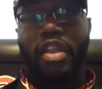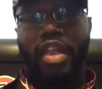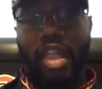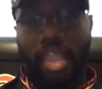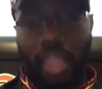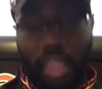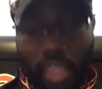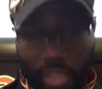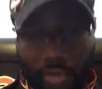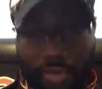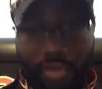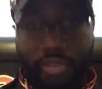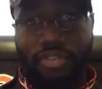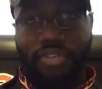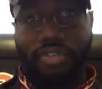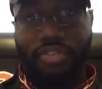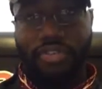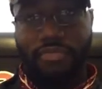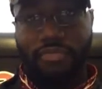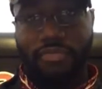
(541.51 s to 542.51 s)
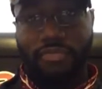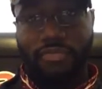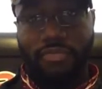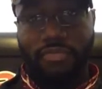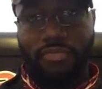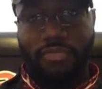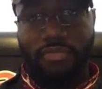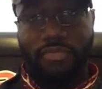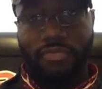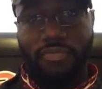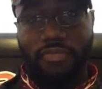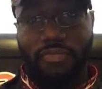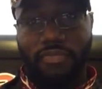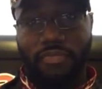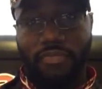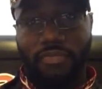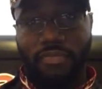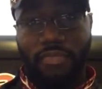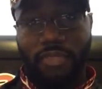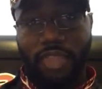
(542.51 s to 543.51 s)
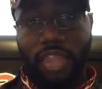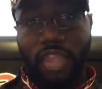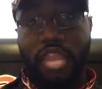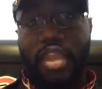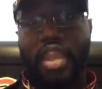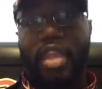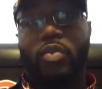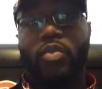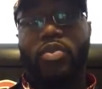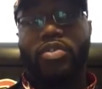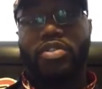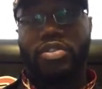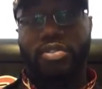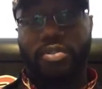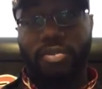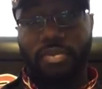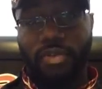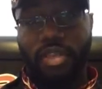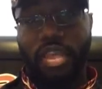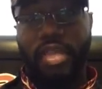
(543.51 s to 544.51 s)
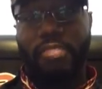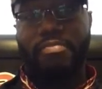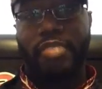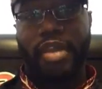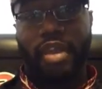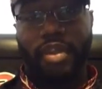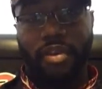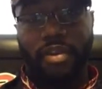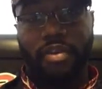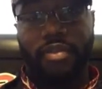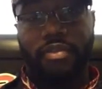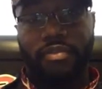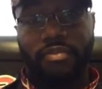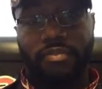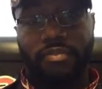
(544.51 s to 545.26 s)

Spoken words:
haters. It will soon get better